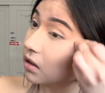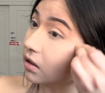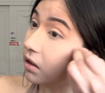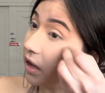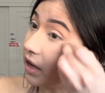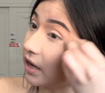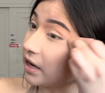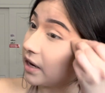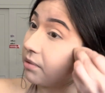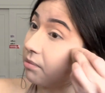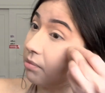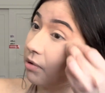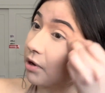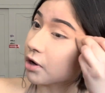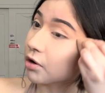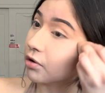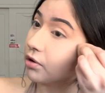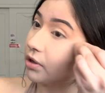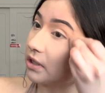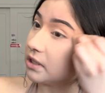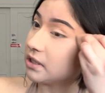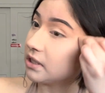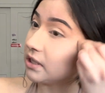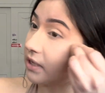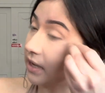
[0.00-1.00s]
and it'd be
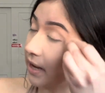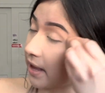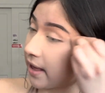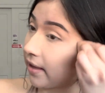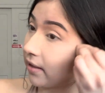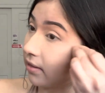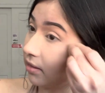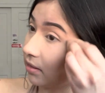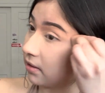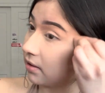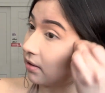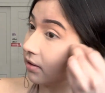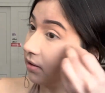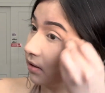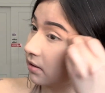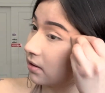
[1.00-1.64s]
creasing hella.